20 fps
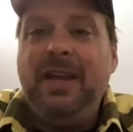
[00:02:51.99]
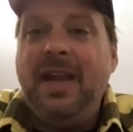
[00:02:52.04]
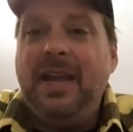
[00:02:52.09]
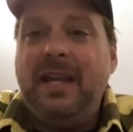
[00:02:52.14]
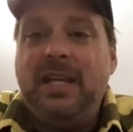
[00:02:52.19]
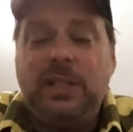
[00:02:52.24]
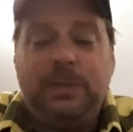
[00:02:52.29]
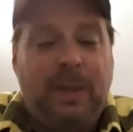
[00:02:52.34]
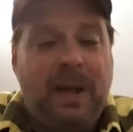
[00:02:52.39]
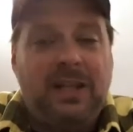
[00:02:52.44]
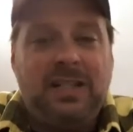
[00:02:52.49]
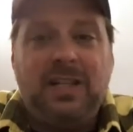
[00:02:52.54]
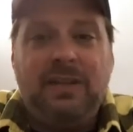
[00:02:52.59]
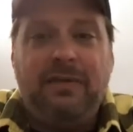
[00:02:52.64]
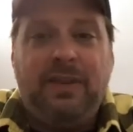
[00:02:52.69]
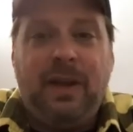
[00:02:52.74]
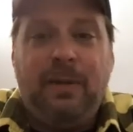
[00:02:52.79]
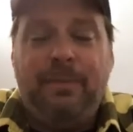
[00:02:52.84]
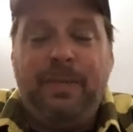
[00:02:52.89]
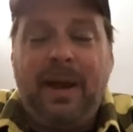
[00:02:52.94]

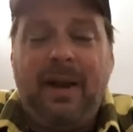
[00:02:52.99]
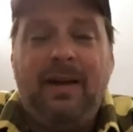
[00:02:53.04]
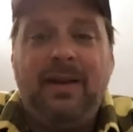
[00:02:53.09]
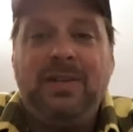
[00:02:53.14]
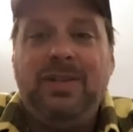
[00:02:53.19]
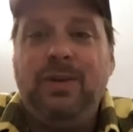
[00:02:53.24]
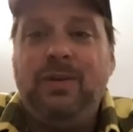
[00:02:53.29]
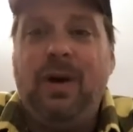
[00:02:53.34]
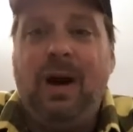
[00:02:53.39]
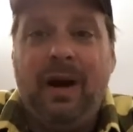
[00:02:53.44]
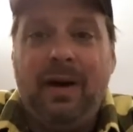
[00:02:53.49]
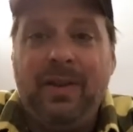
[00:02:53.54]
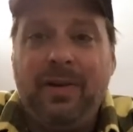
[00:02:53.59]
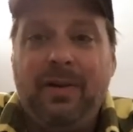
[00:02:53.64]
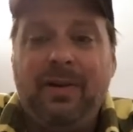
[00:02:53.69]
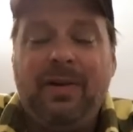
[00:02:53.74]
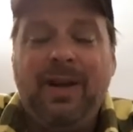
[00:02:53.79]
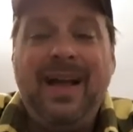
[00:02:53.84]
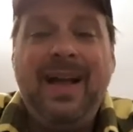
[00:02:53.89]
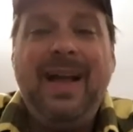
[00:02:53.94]
inexpensive compared to
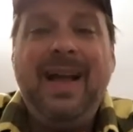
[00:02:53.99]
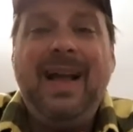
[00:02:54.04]
other